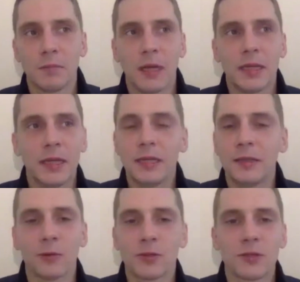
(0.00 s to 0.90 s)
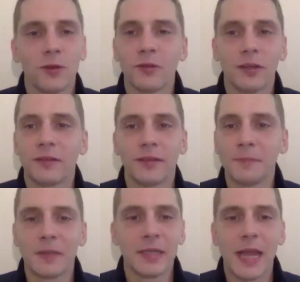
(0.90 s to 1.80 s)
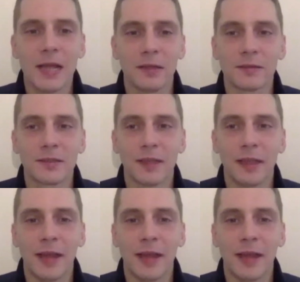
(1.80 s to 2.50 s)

my need was totally something else. And